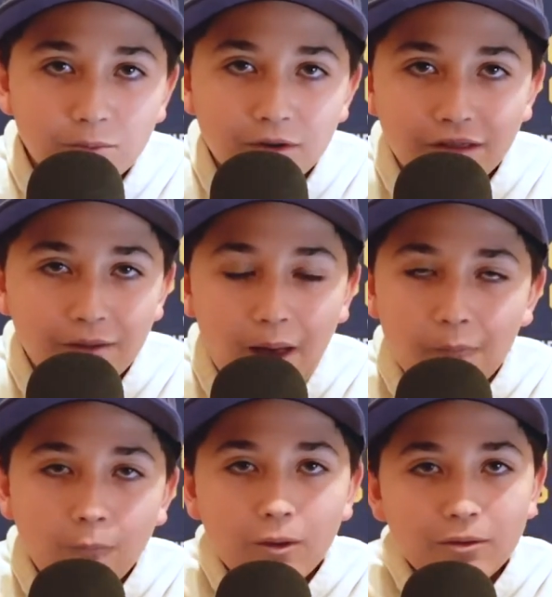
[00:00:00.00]
What are
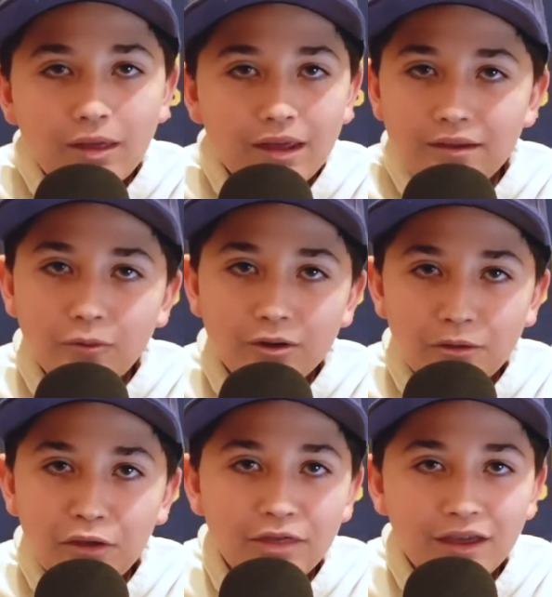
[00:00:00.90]

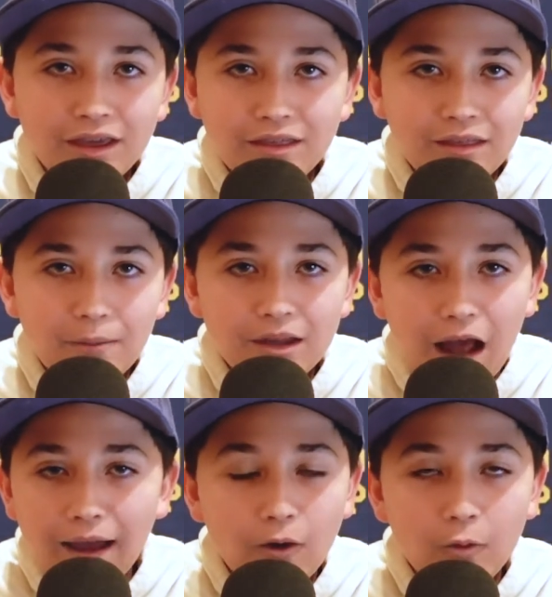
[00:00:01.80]
they thinking? I mean,
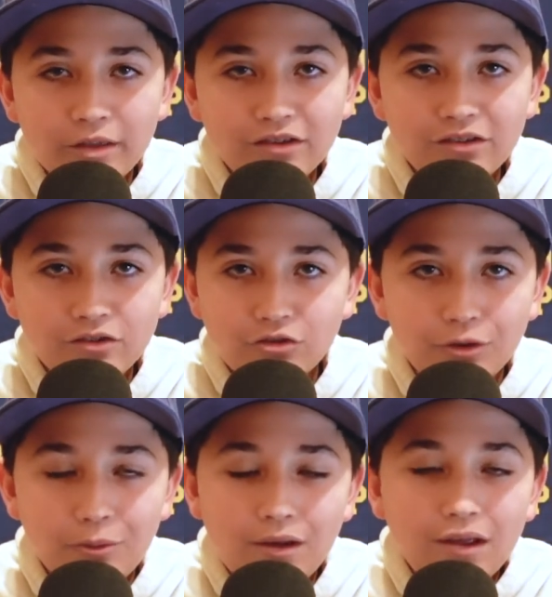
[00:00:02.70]
I hope this isn't
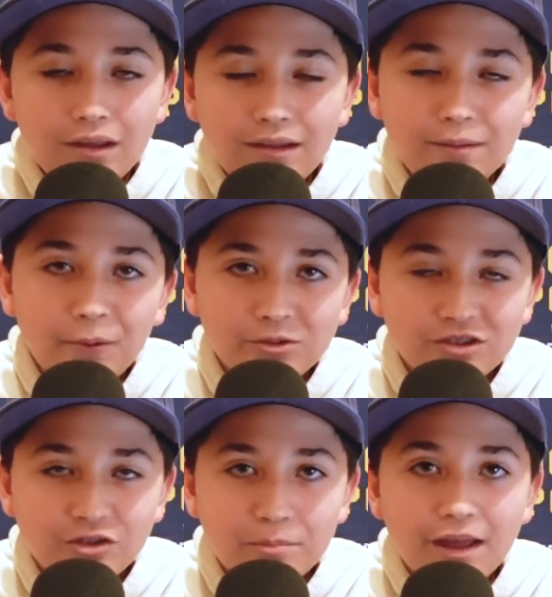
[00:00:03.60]
true. Nick
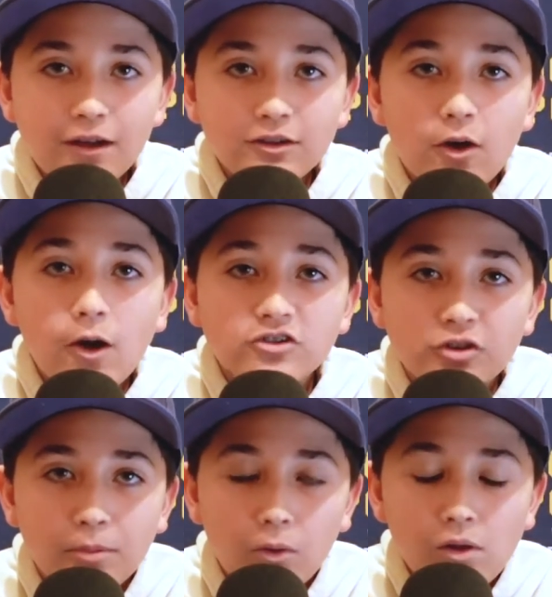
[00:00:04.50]
Bosa should be
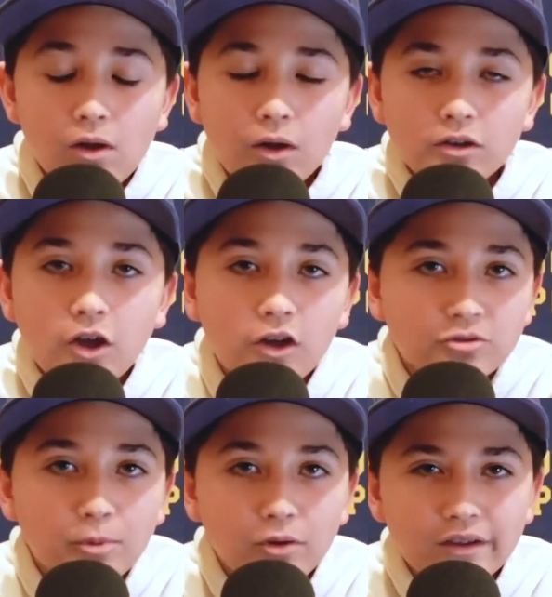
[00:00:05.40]
untouchable,
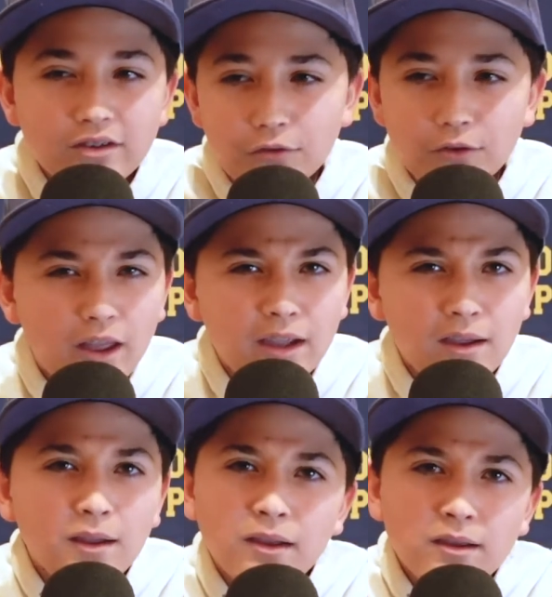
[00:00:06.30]
unless it's for
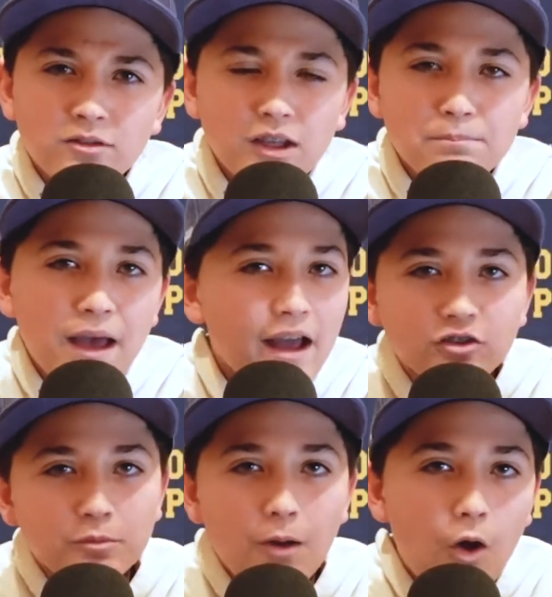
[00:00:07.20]
say
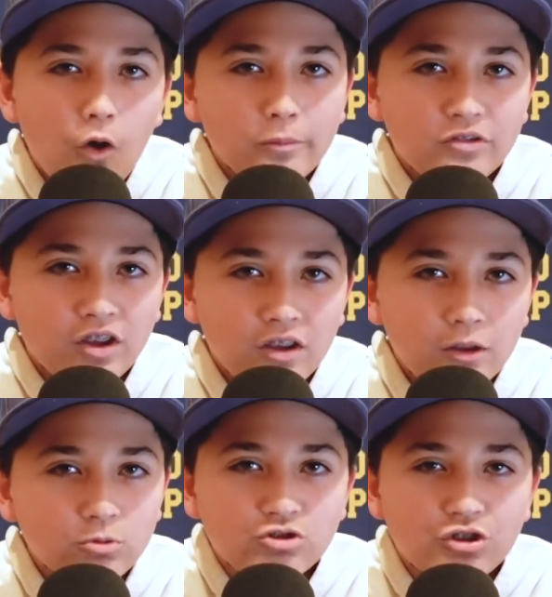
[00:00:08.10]
Patrick Mahomes.
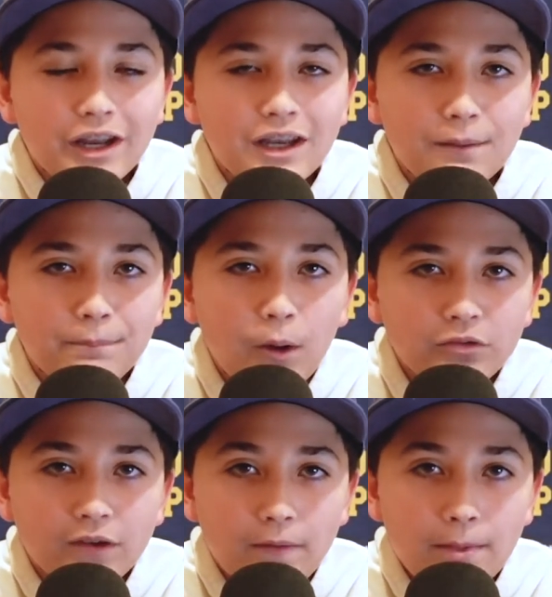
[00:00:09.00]
You don't trade Nick
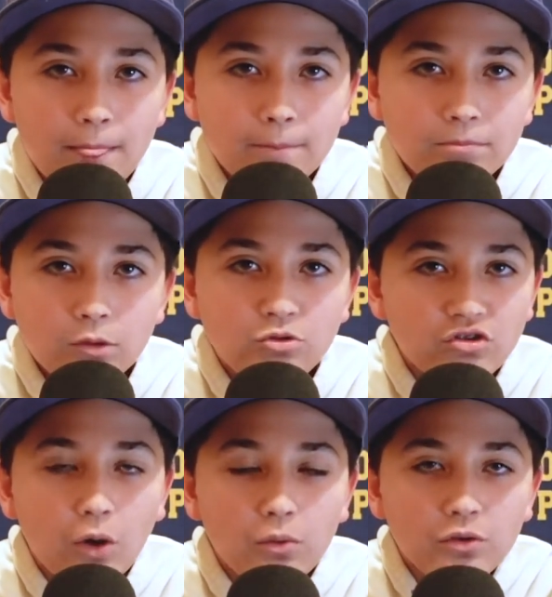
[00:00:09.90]
Bosa. You
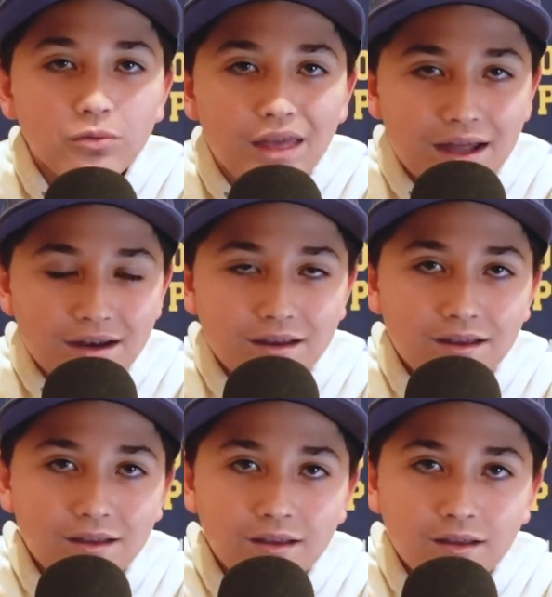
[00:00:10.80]
just don't do that.
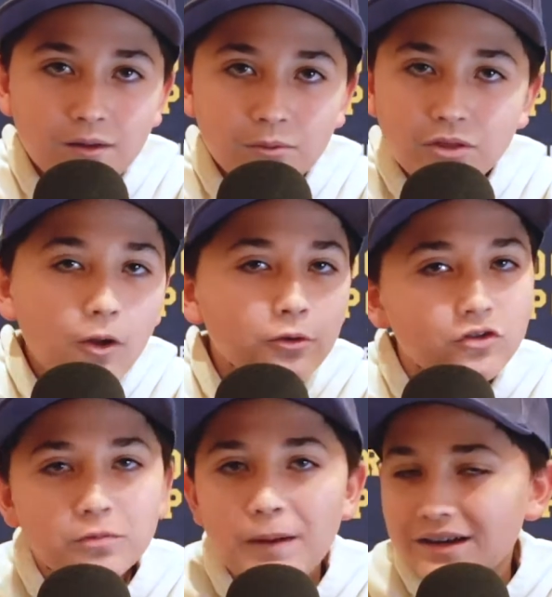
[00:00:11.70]
With all due
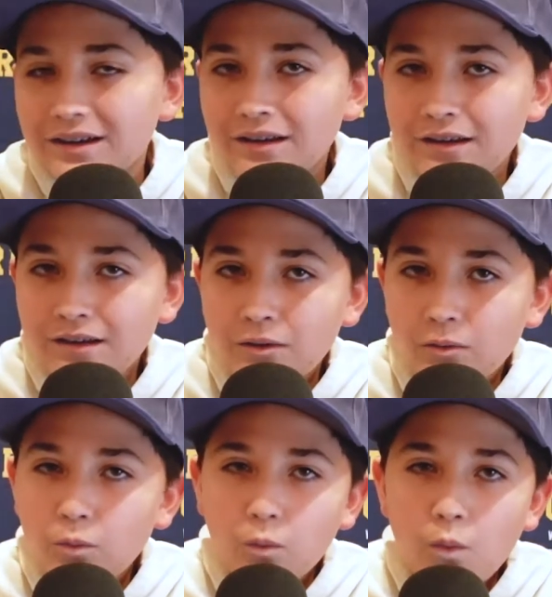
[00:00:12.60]
respect,
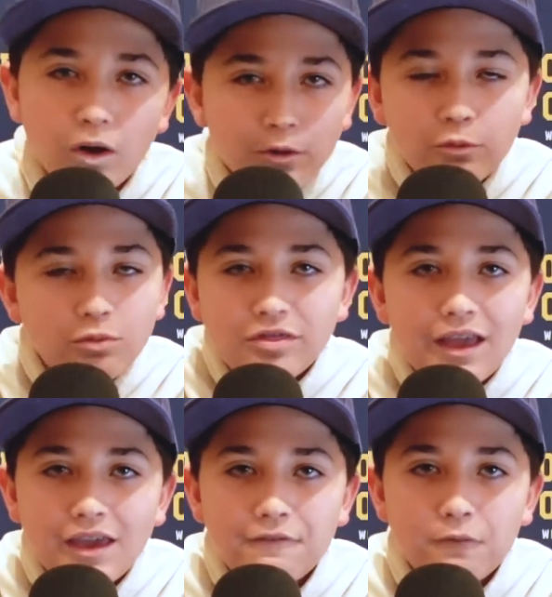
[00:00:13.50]
what are you
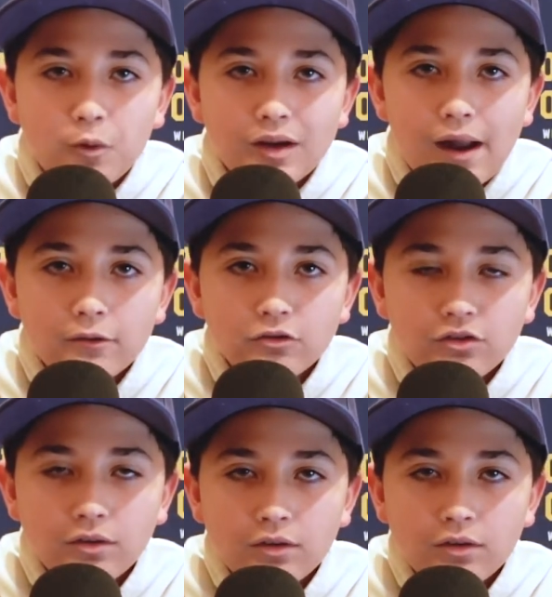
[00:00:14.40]
thinking, 49ers?